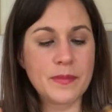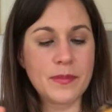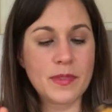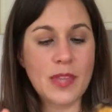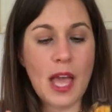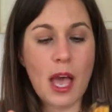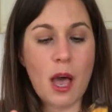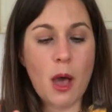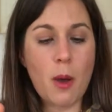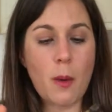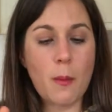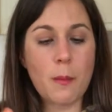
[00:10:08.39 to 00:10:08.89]

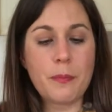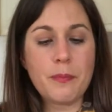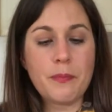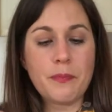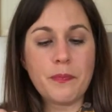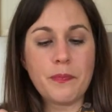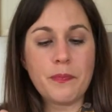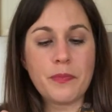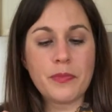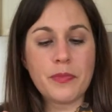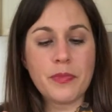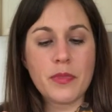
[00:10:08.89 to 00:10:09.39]
Now,
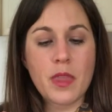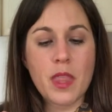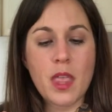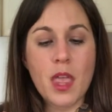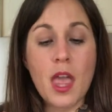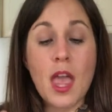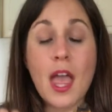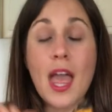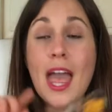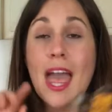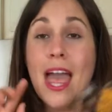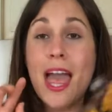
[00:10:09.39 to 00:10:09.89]

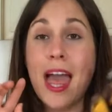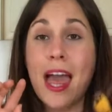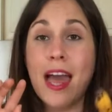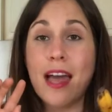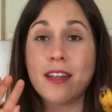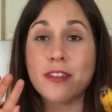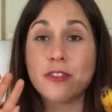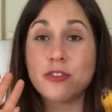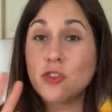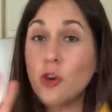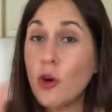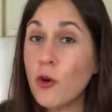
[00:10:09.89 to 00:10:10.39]

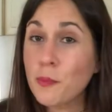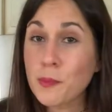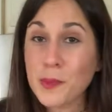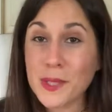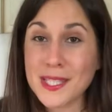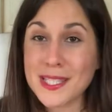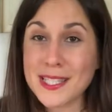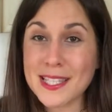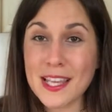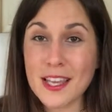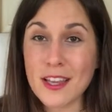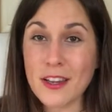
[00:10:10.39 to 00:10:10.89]
don't
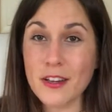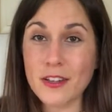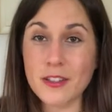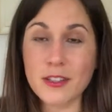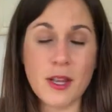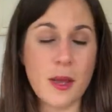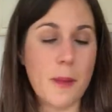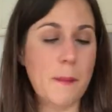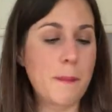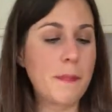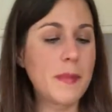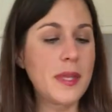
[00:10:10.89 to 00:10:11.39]
be scared,
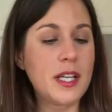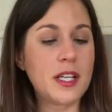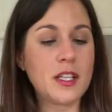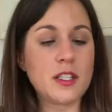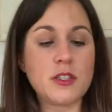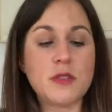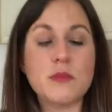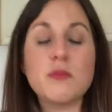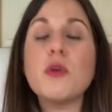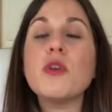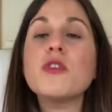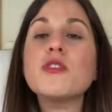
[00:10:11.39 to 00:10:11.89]

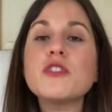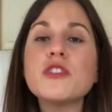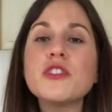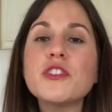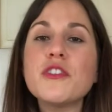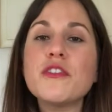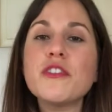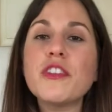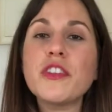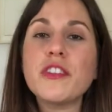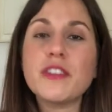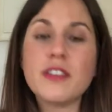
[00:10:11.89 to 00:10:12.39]
because most
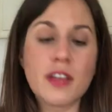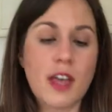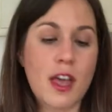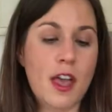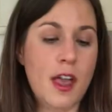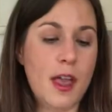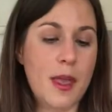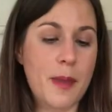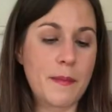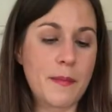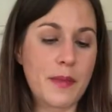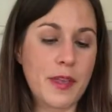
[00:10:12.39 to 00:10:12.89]
of the
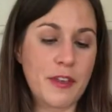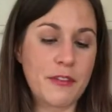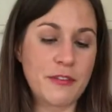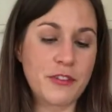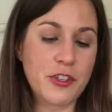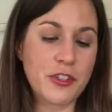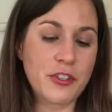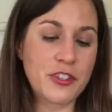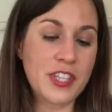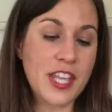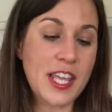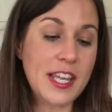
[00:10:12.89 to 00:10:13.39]
time, if
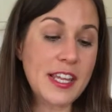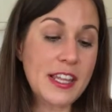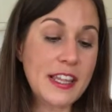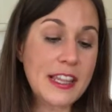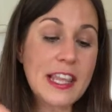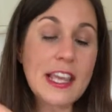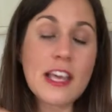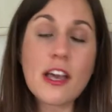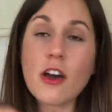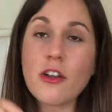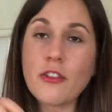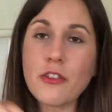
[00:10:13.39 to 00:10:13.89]
there's
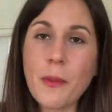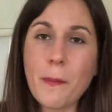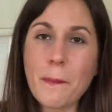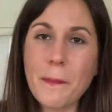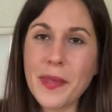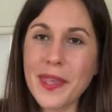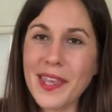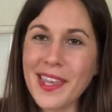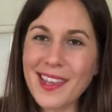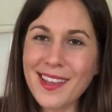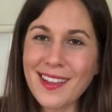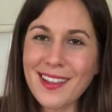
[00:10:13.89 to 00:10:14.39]
anything on the
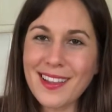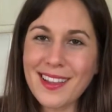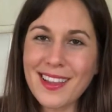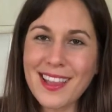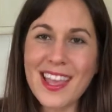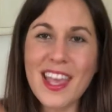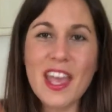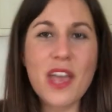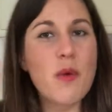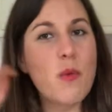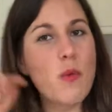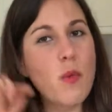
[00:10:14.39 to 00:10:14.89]
peel,
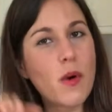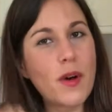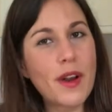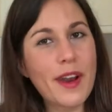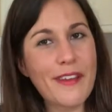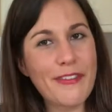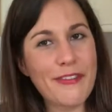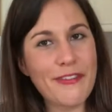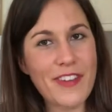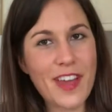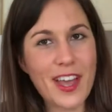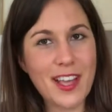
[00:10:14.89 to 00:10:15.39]
it won't
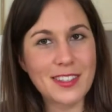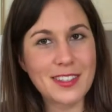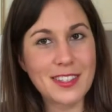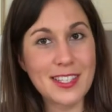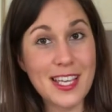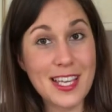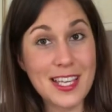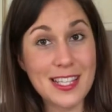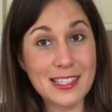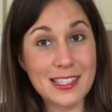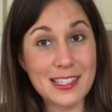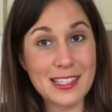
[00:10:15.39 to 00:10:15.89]
affect the
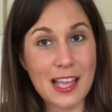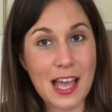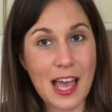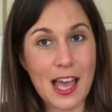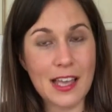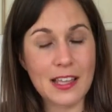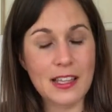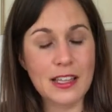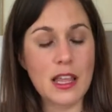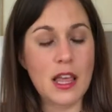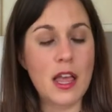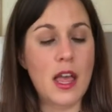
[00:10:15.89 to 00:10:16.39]

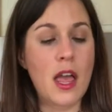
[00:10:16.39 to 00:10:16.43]
inside.